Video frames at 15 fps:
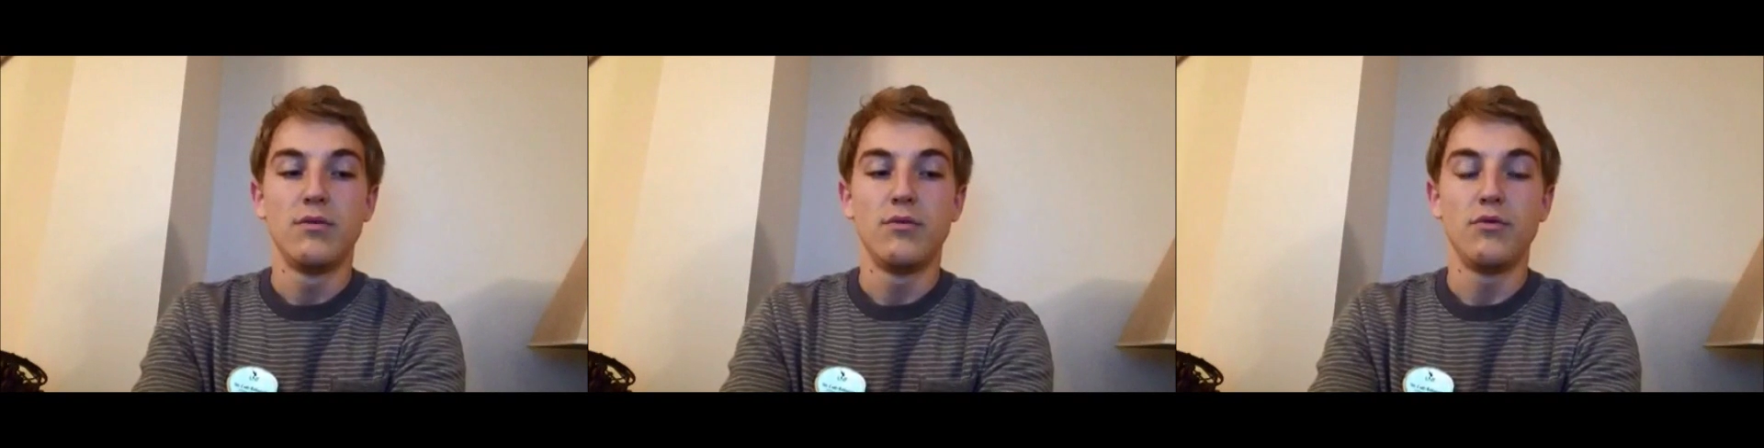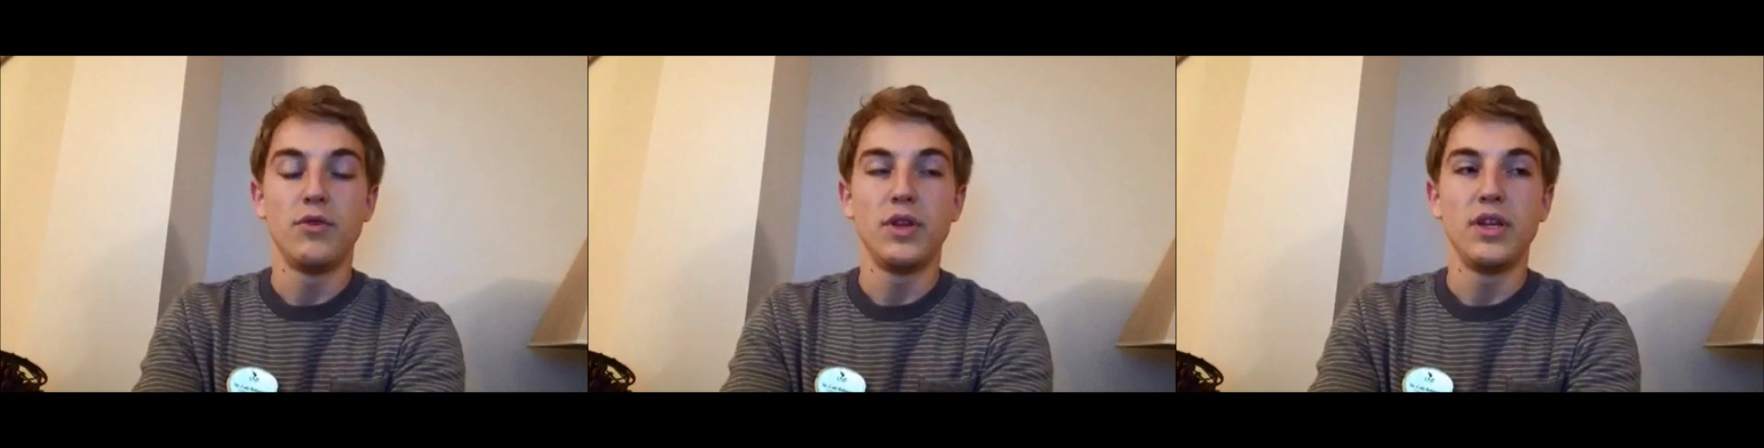
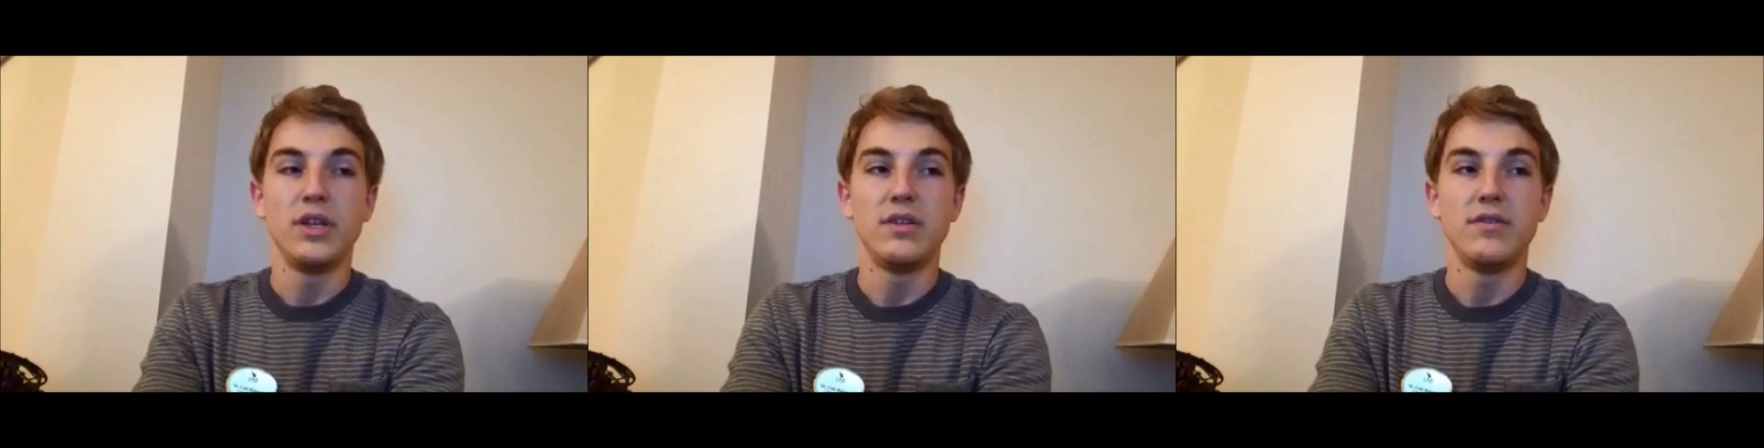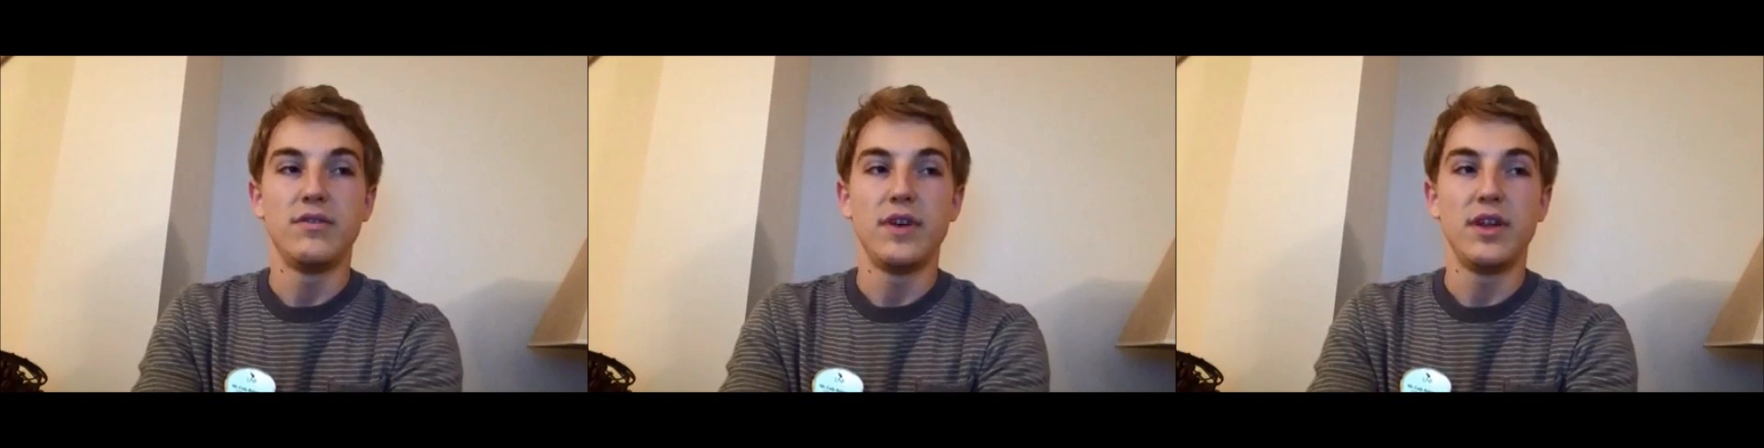really
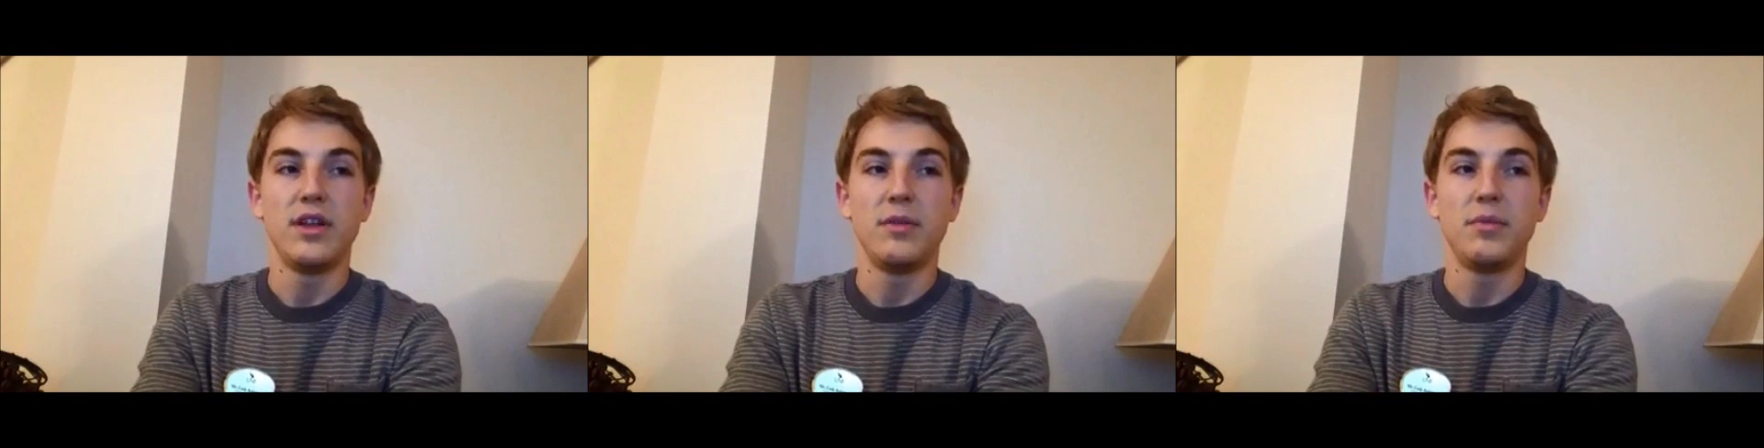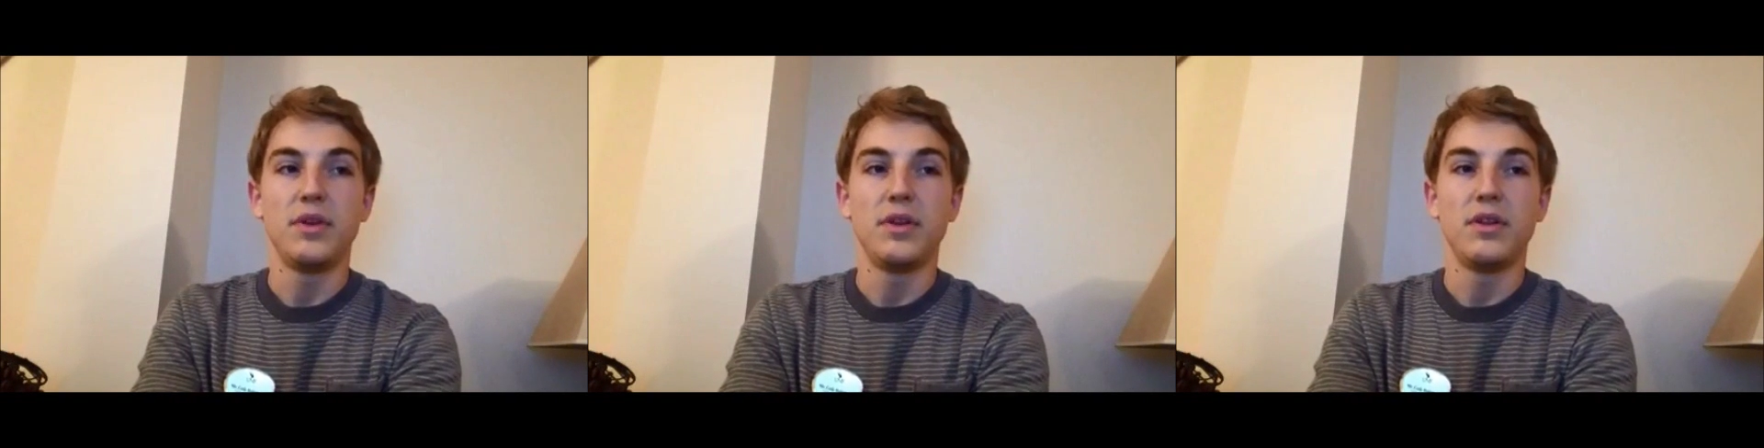
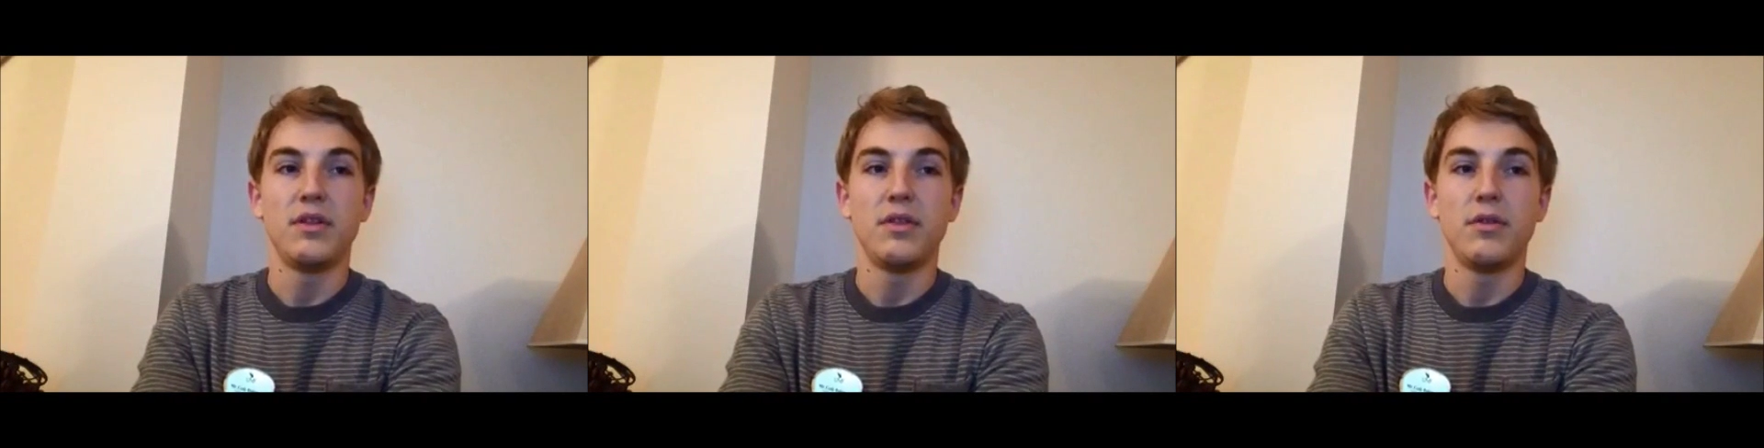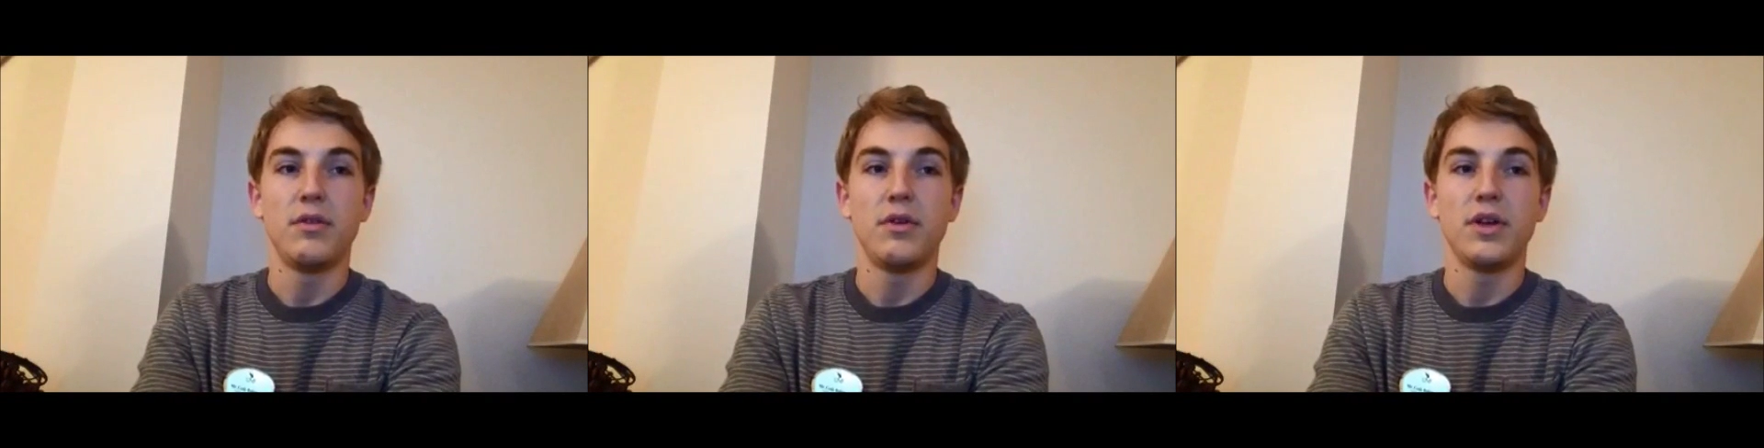develop an
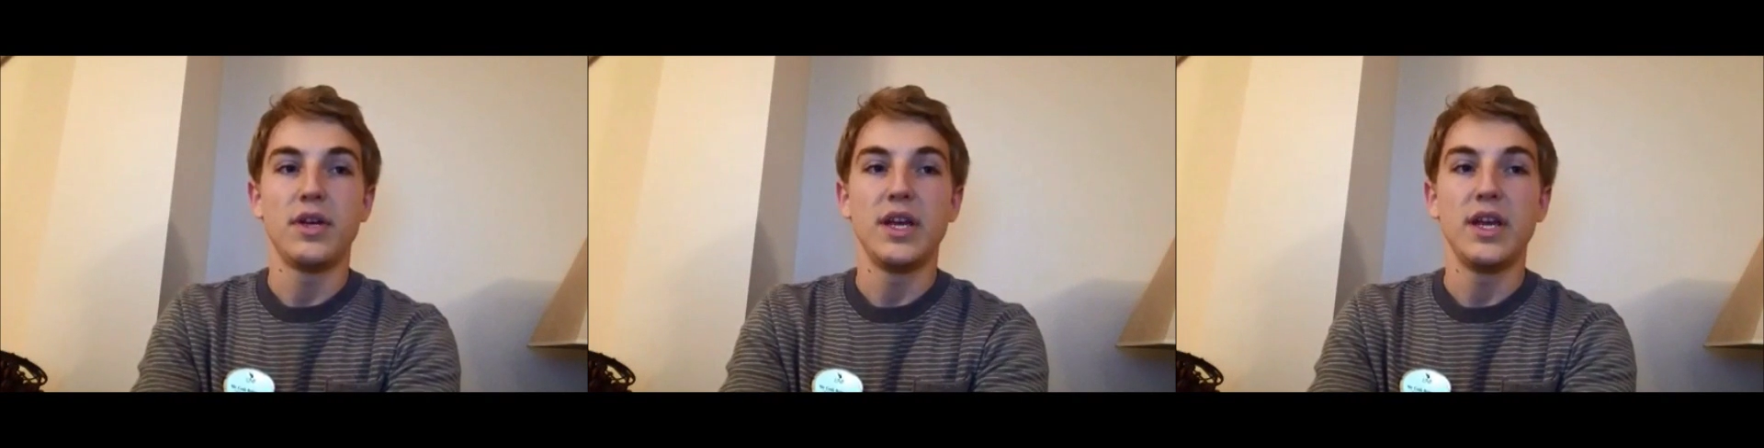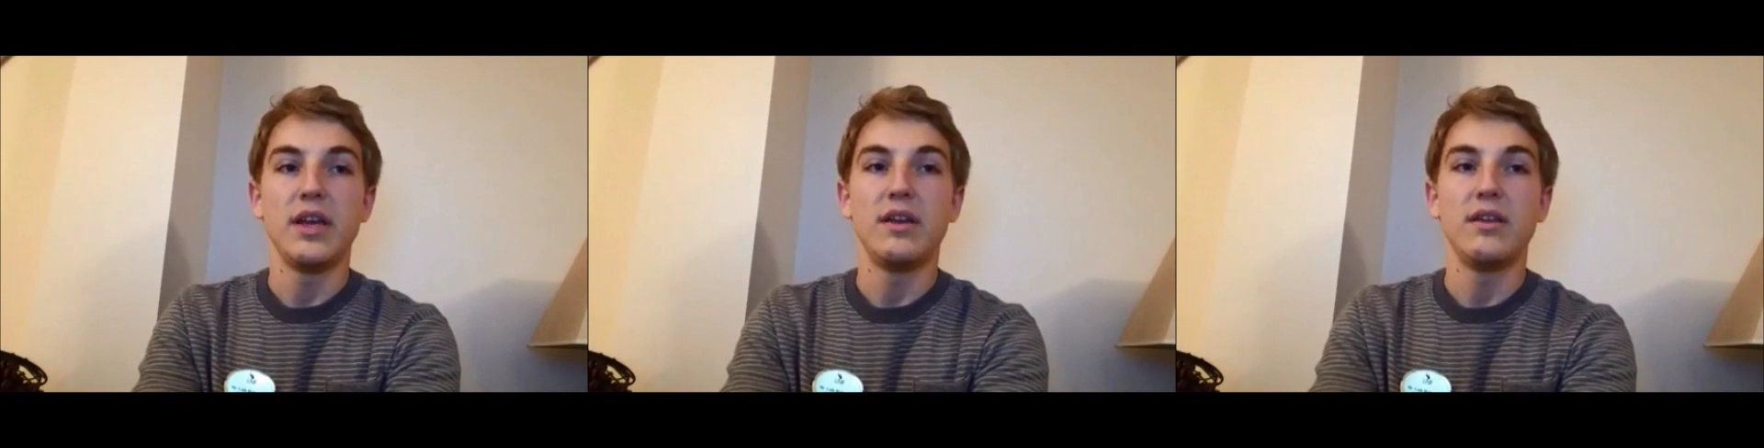
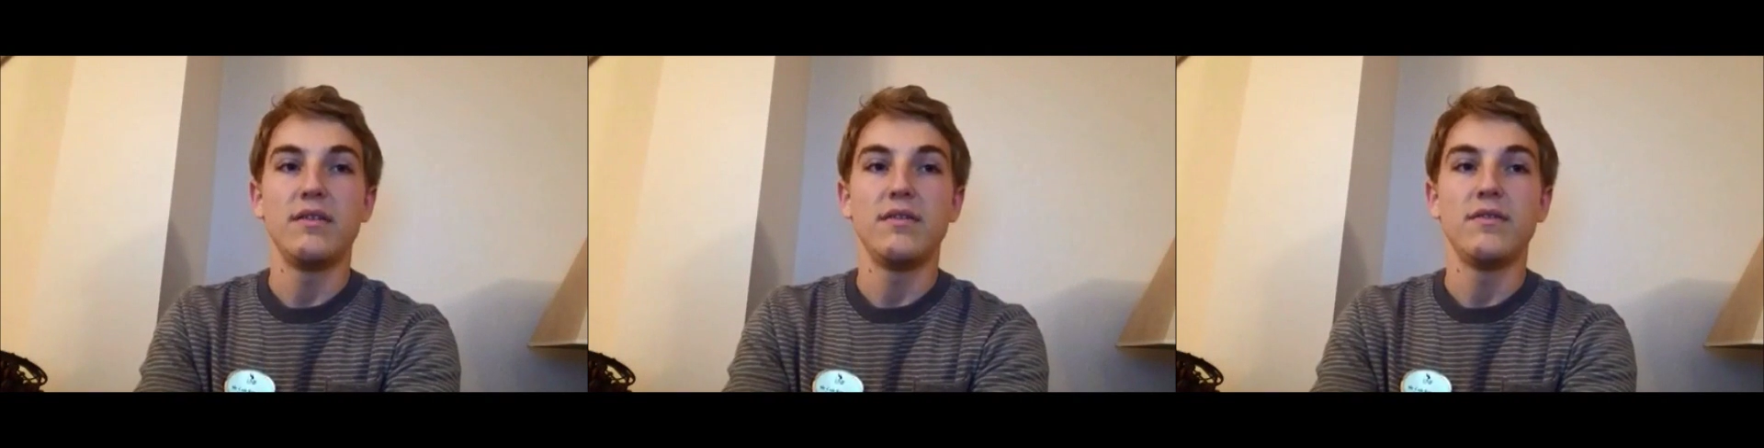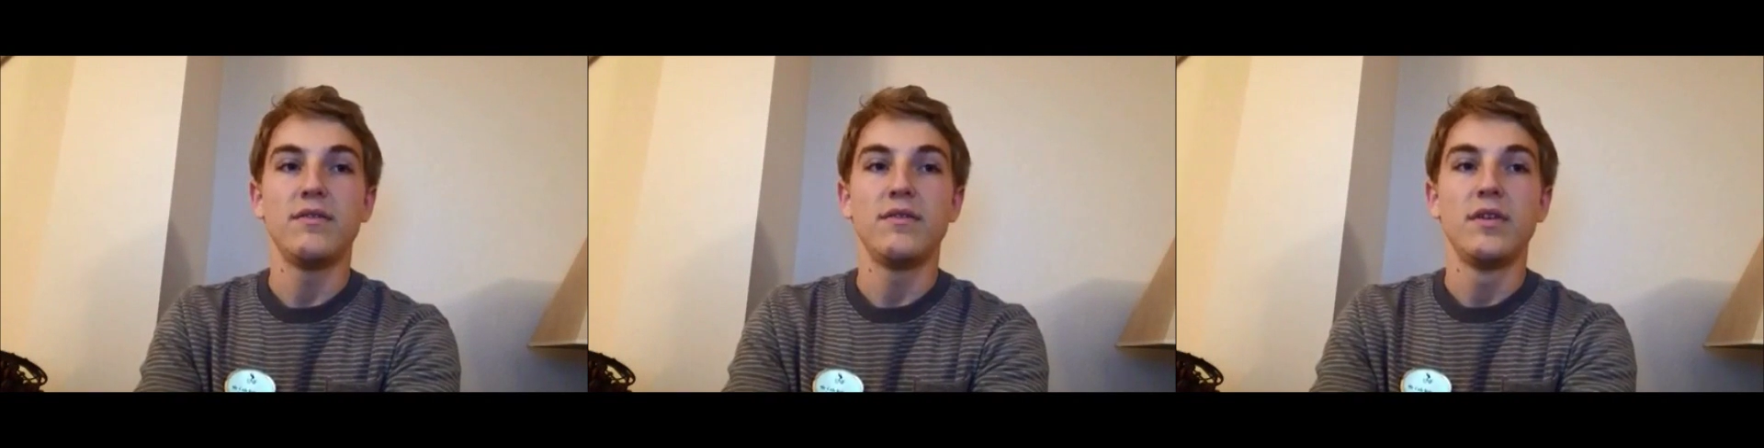
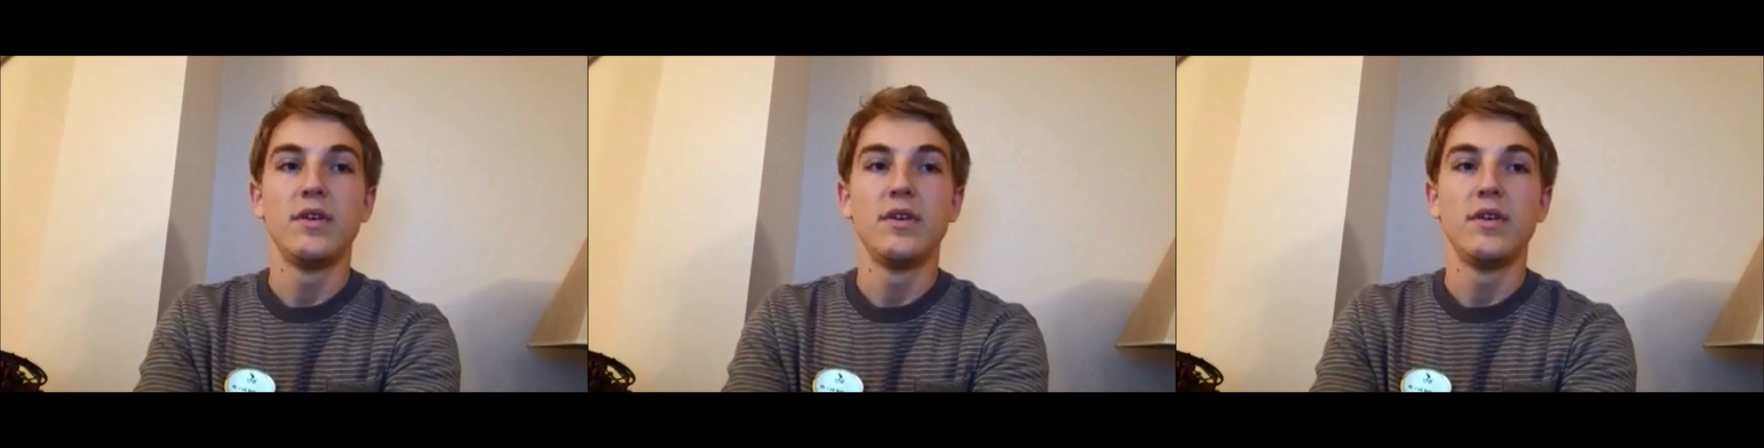authoritative